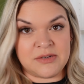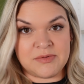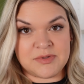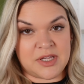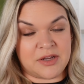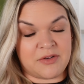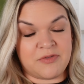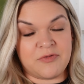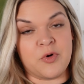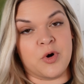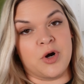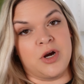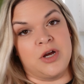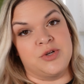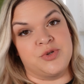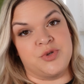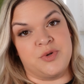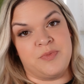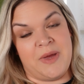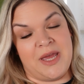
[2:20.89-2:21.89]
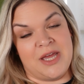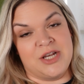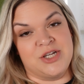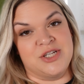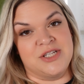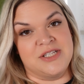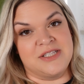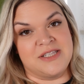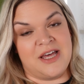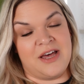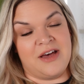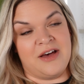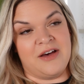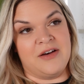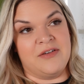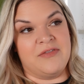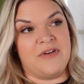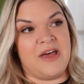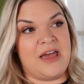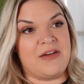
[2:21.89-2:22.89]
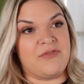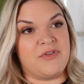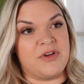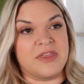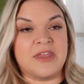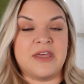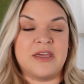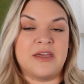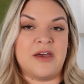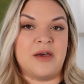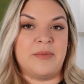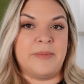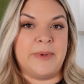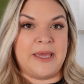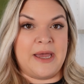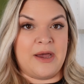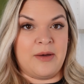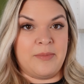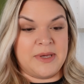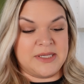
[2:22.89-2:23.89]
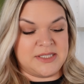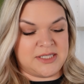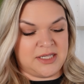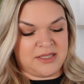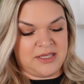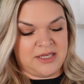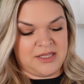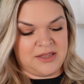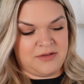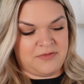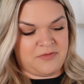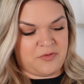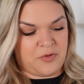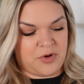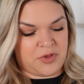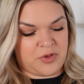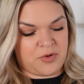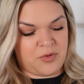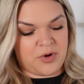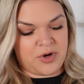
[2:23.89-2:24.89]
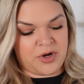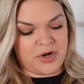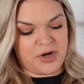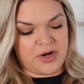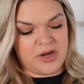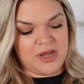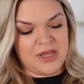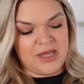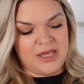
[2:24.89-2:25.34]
it was like four hundred pages of everything coming out basically in the fourth quarter,